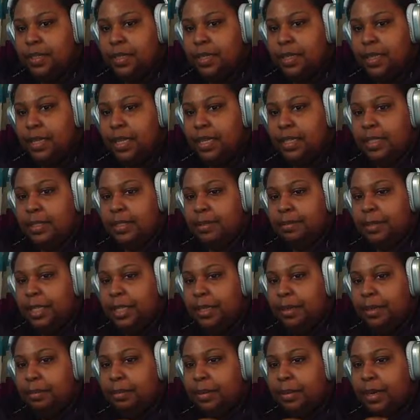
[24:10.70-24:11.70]
It's a
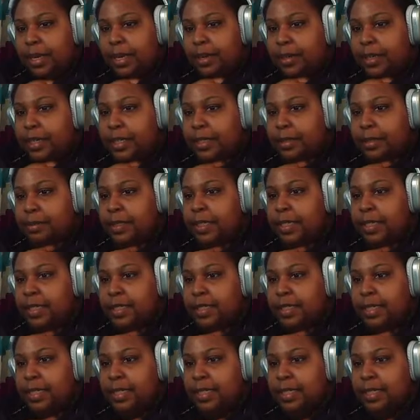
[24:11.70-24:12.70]
medium priority
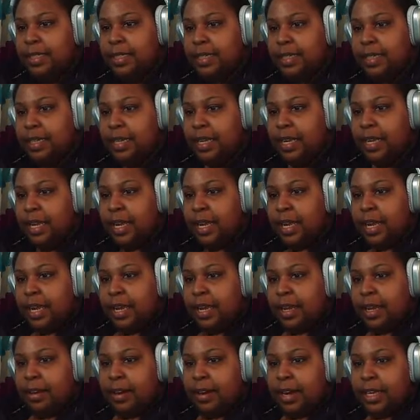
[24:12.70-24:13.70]
because it is there.
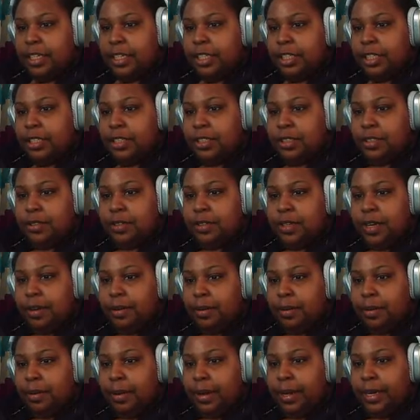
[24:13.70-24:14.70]
Interactions do not
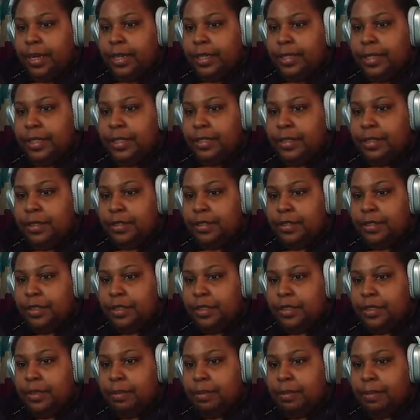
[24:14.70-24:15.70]
require the user to
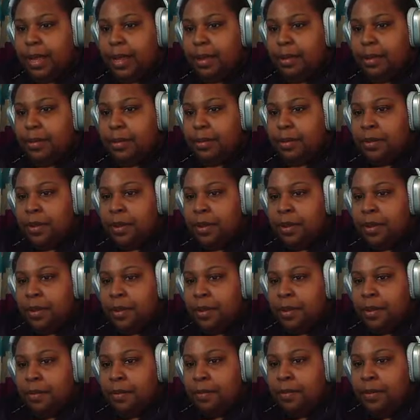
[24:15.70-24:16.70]
use mouth.
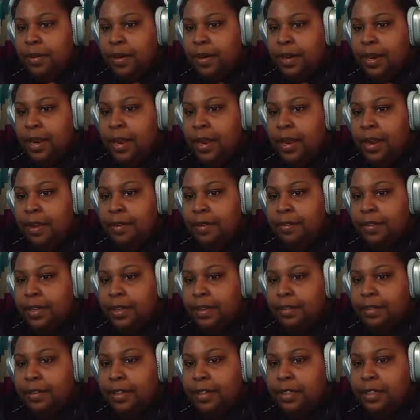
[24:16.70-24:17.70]
For
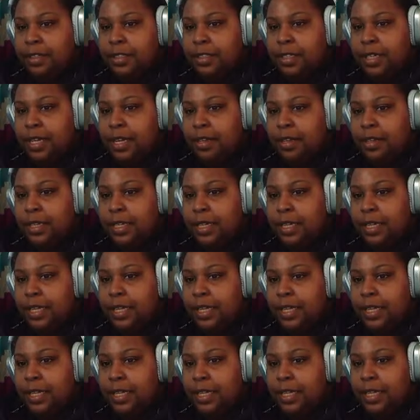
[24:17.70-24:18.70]
every
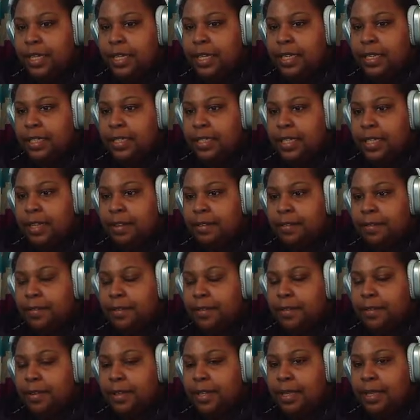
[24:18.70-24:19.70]
functionality is a
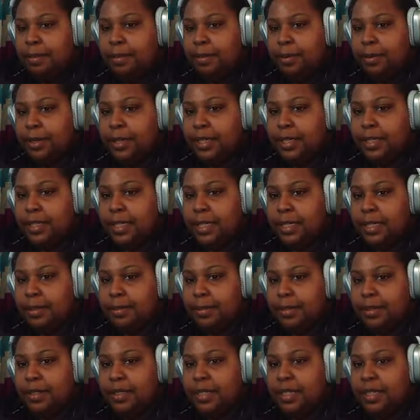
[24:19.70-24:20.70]
full keyboard
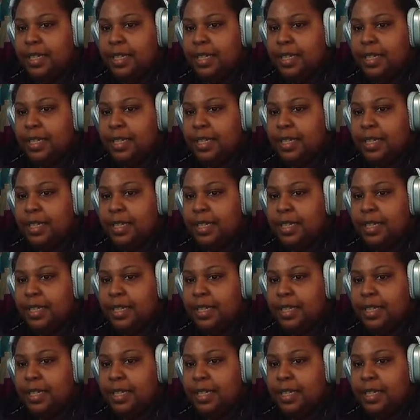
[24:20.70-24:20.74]
accessible.